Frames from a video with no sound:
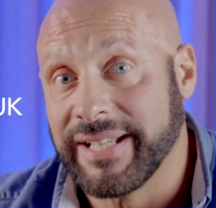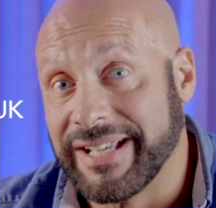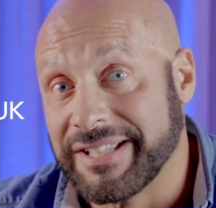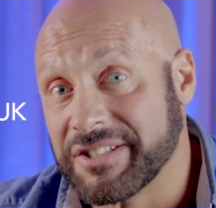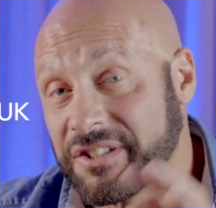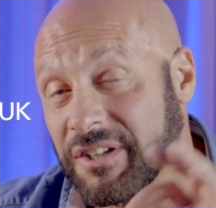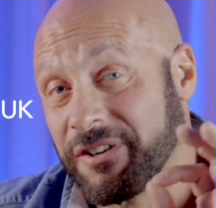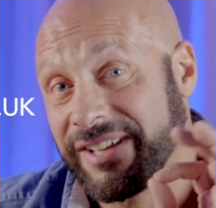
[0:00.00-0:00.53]

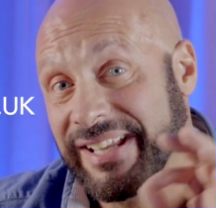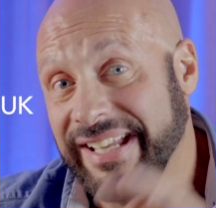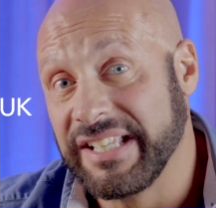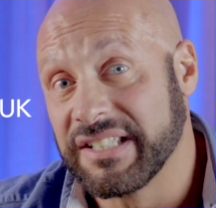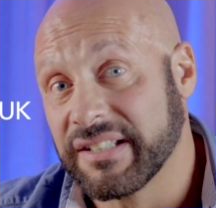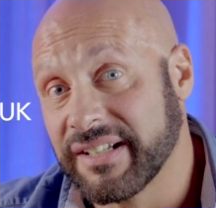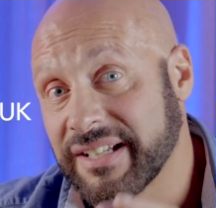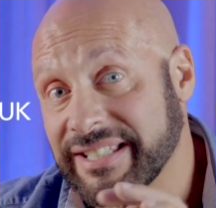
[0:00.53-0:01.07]
tests are
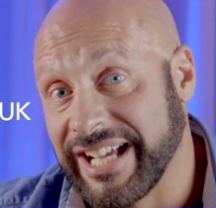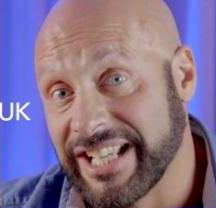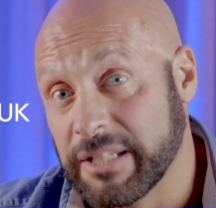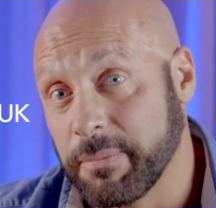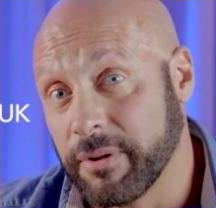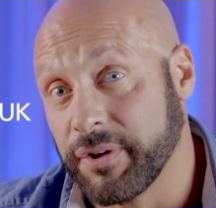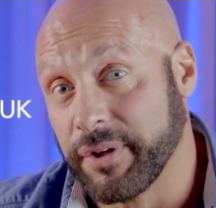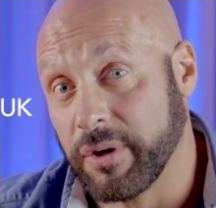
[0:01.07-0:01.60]
easily
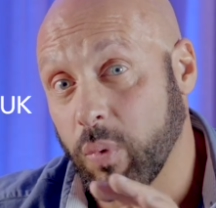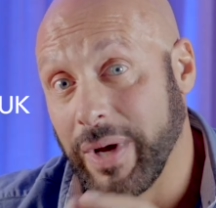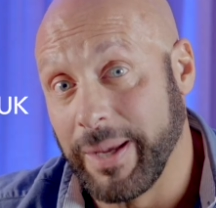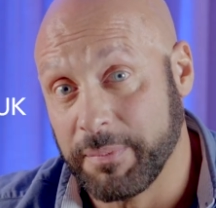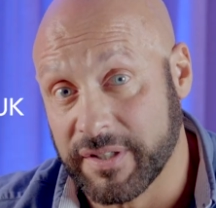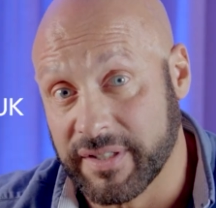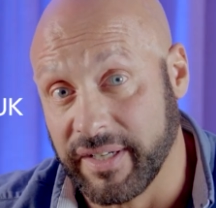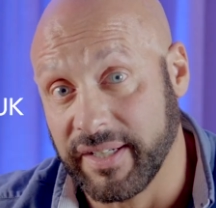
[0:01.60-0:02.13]
accessible on our
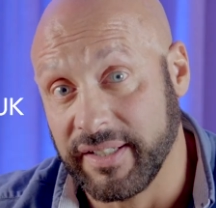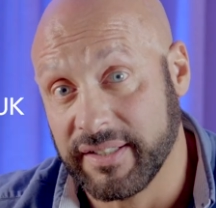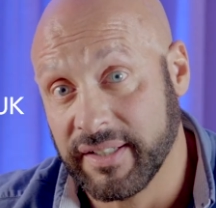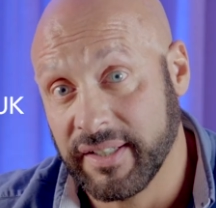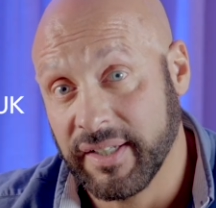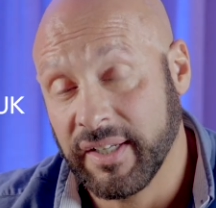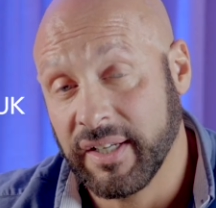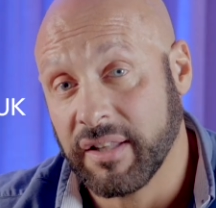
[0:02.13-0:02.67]
website
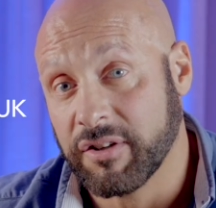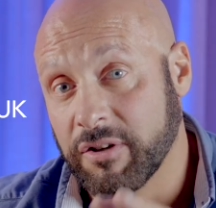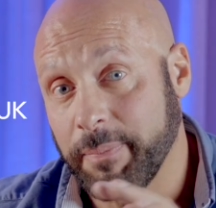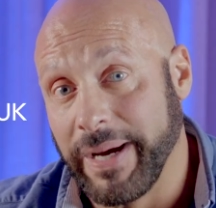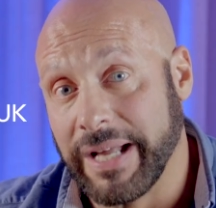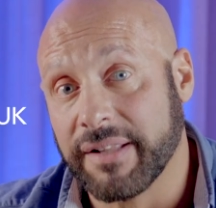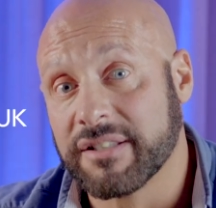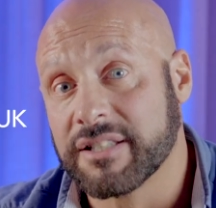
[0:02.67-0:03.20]
through
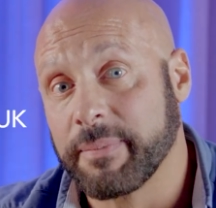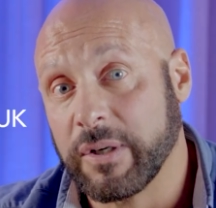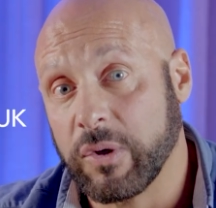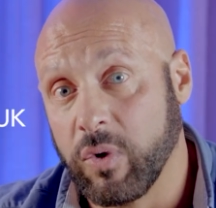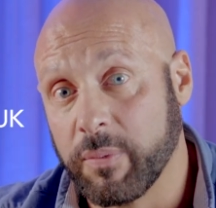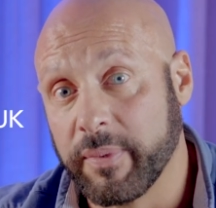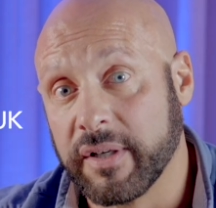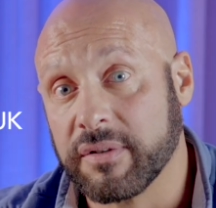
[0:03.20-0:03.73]
Balance My
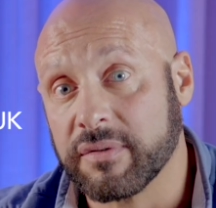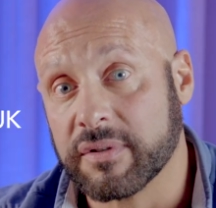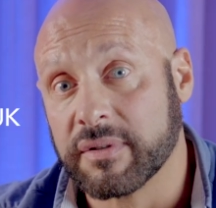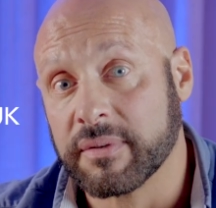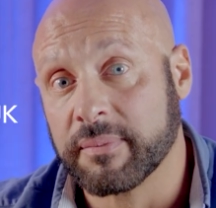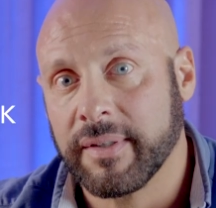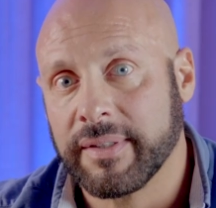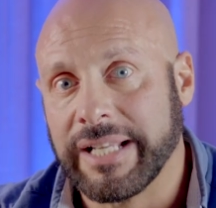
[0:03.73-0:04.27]

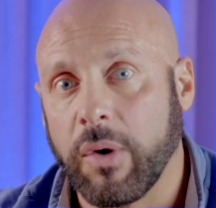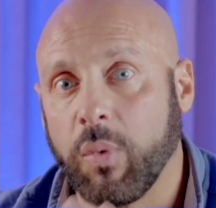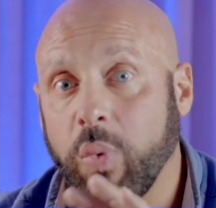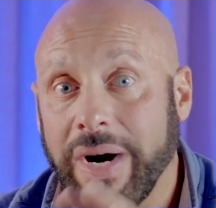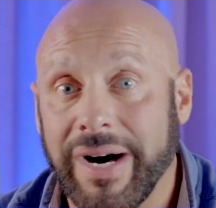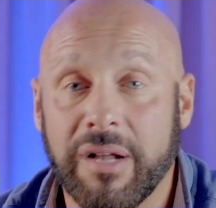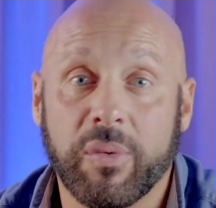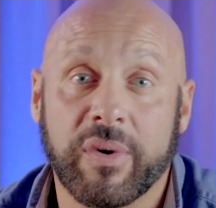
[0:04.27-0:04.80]
Hormones. Now,
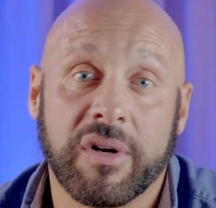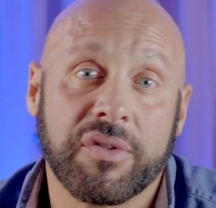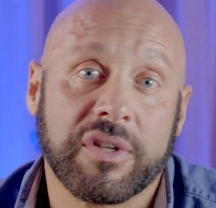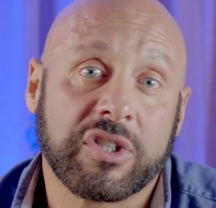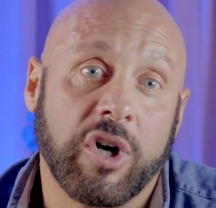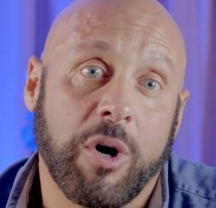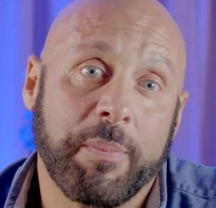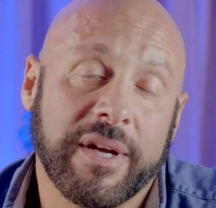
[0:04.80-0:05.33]
while we're on
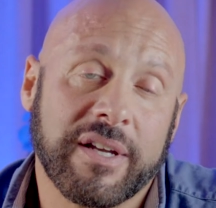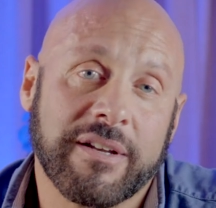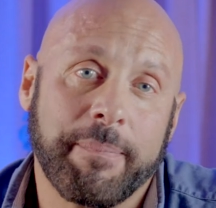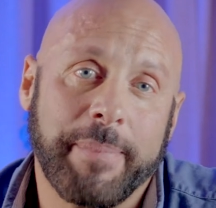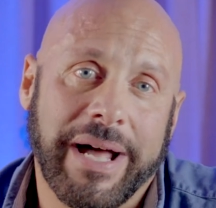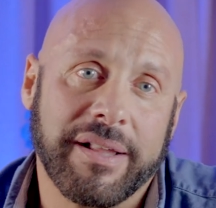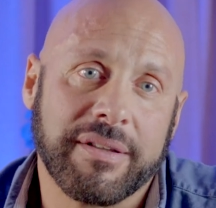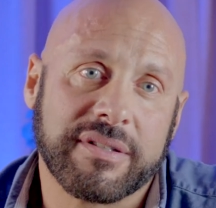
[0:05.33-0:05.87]
the topic of
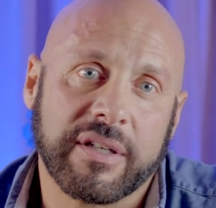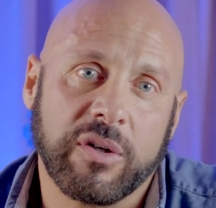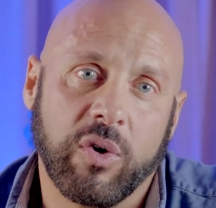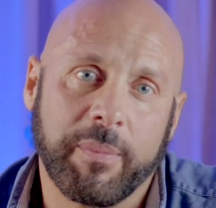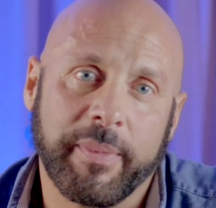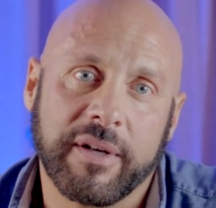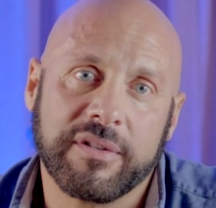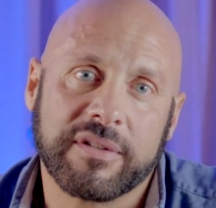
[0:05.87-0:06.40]
balancing
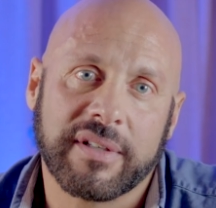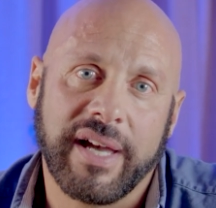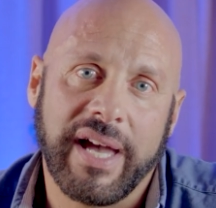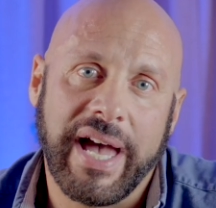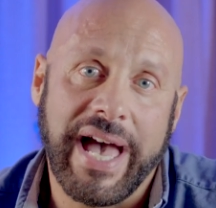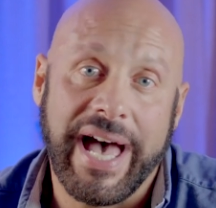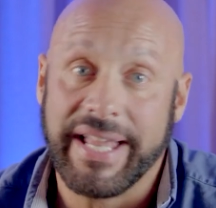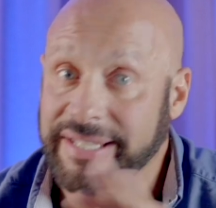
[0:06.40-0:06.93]
hormones
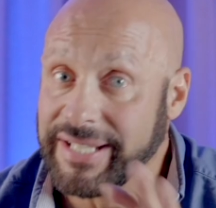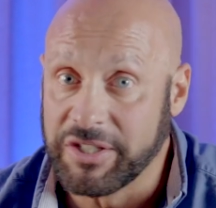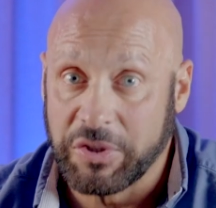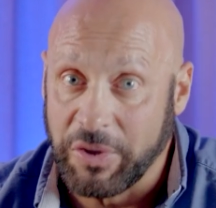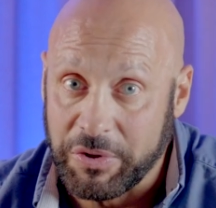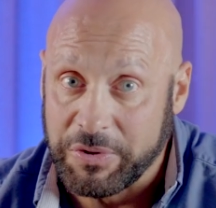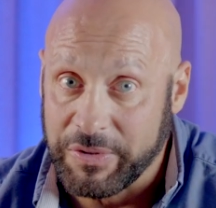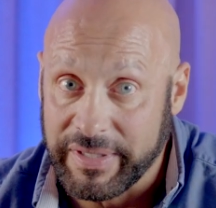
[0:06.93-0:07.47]
and
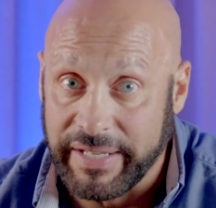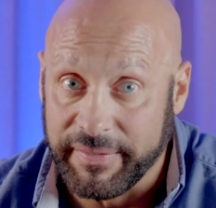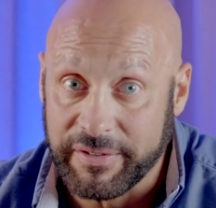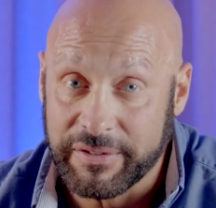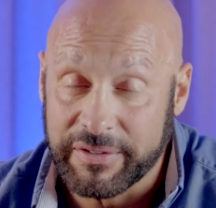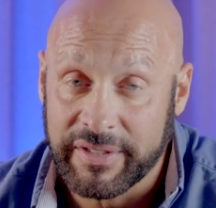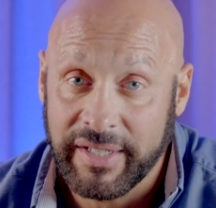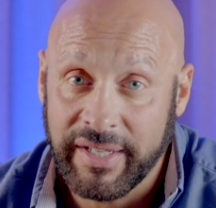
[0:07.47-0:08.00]
testosterone
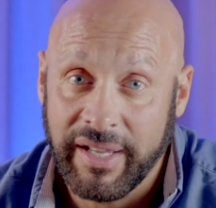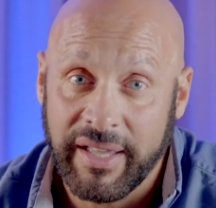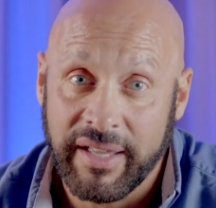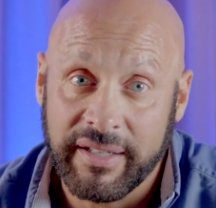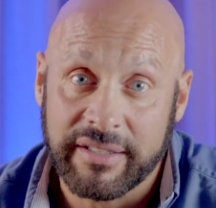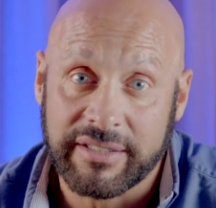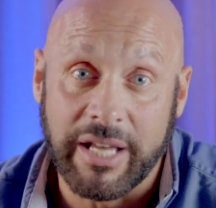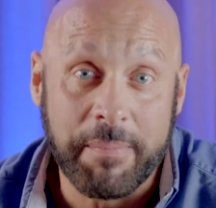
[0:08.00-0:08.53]
levels,
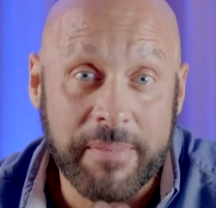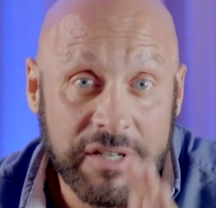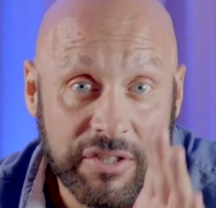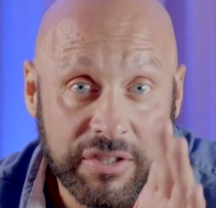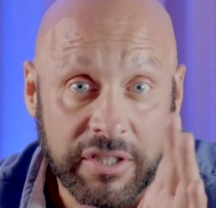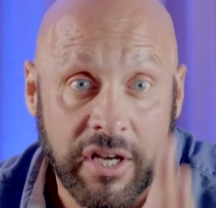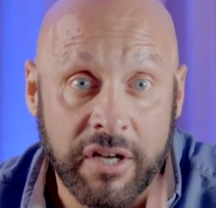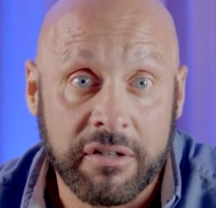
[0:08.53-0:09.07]
some
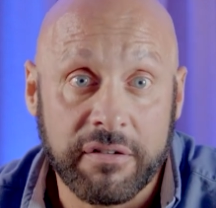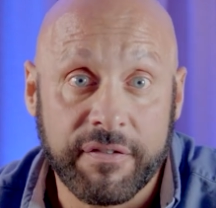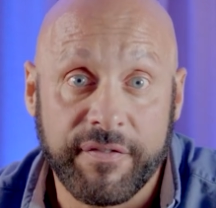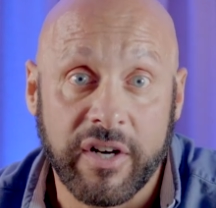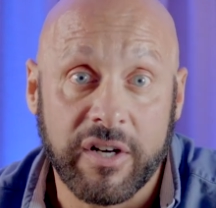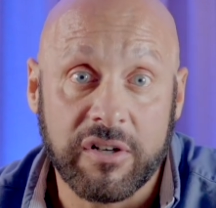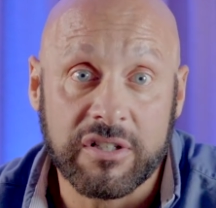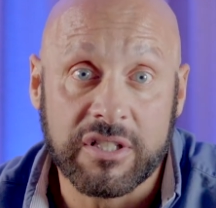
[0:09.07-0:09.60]
external
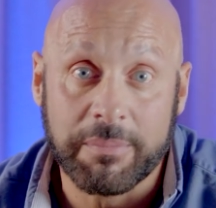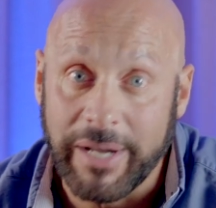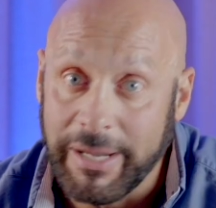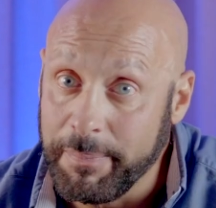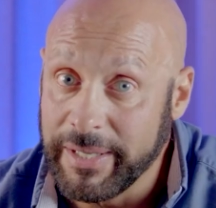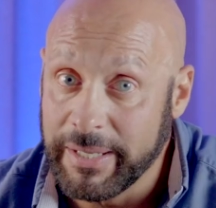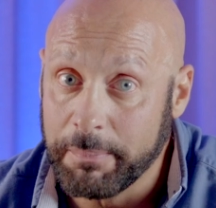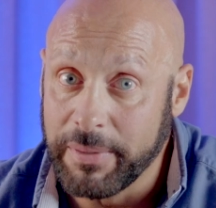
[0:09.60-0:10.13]
foes
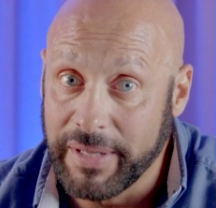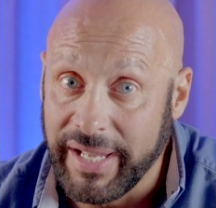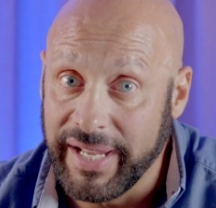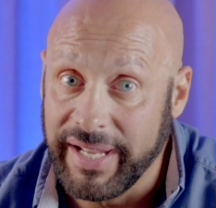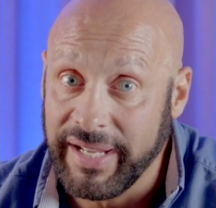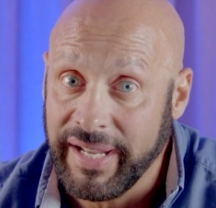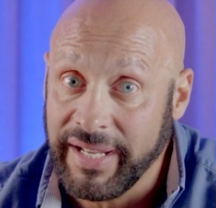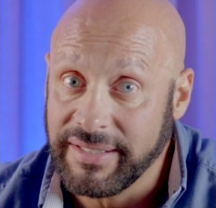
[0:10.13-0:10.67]
might be in
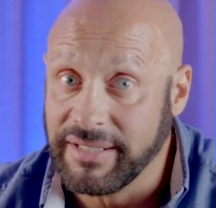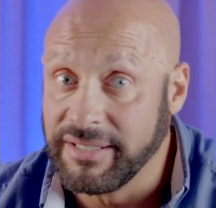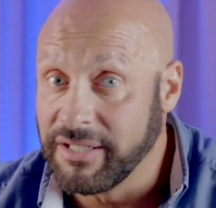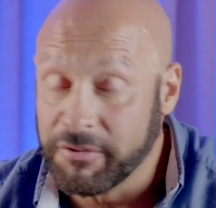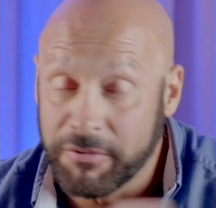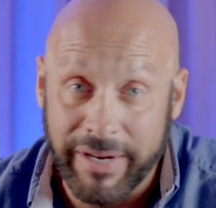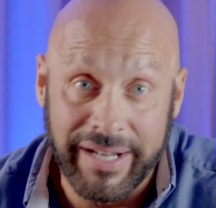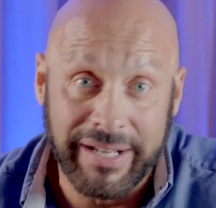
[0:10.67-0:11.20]
play to
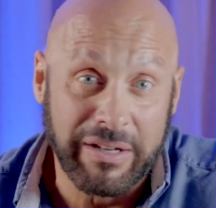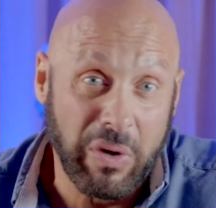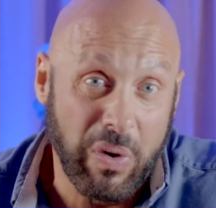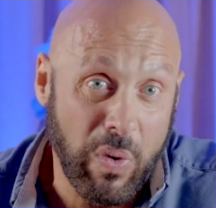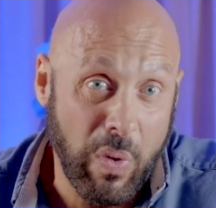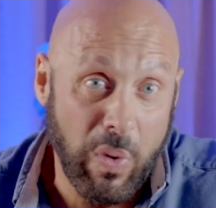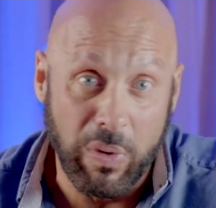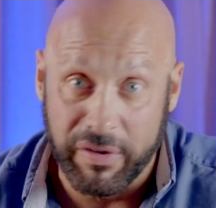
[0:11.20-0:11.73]
derail
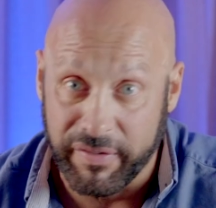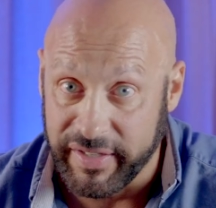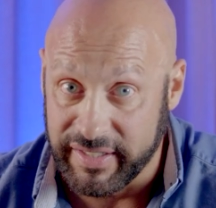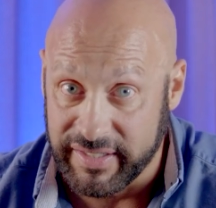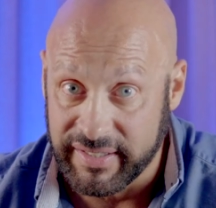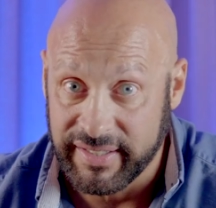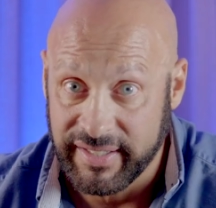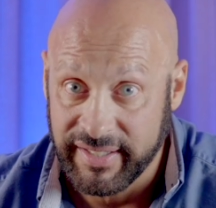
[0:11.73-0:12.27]
all of
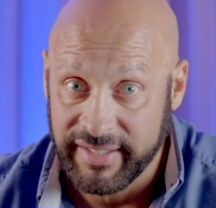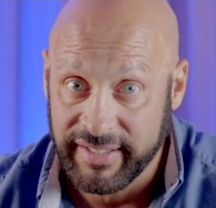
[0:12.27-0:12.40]
it.